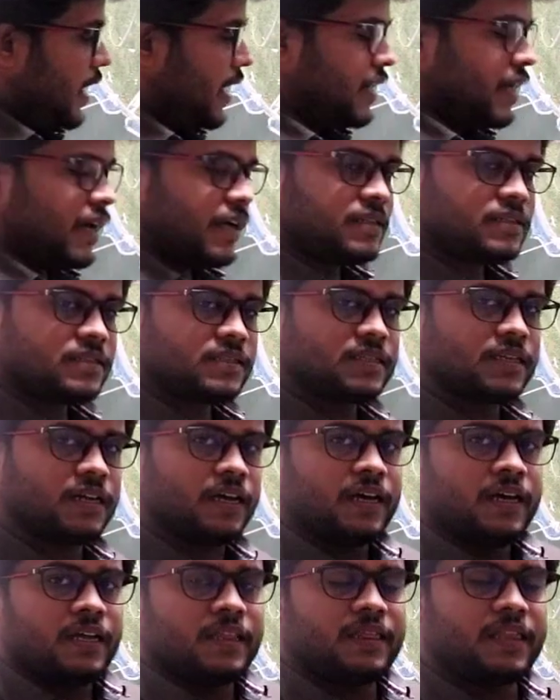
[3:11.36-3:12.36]
and hence
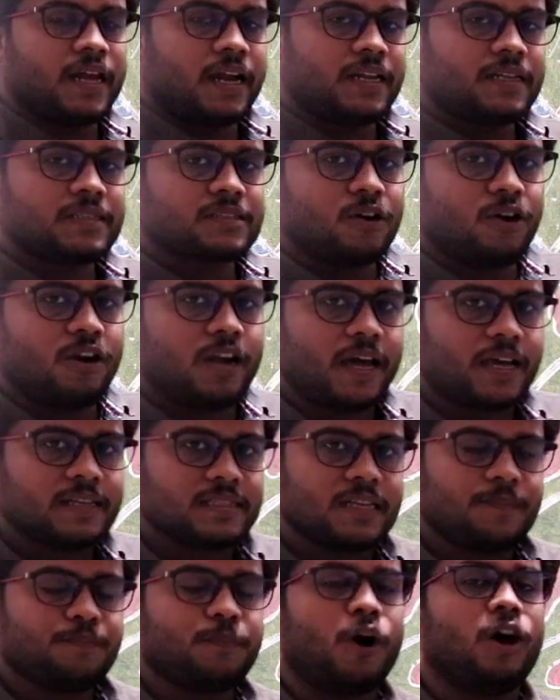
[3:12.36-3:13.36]
that is called as
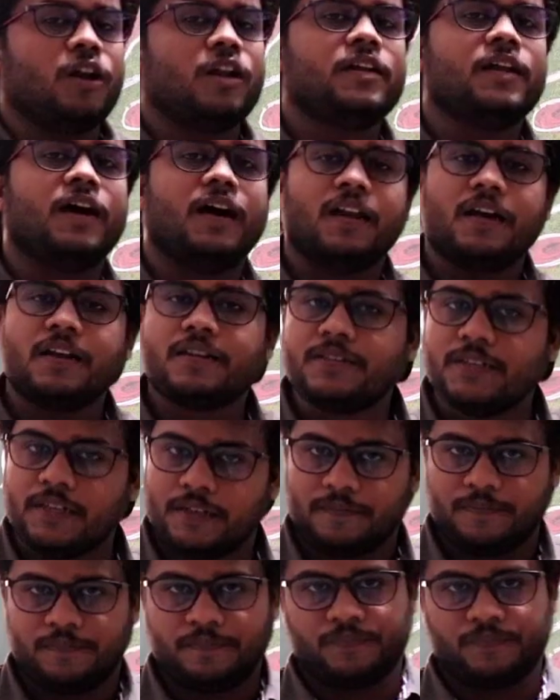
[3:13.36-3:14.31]
the pollen allergy.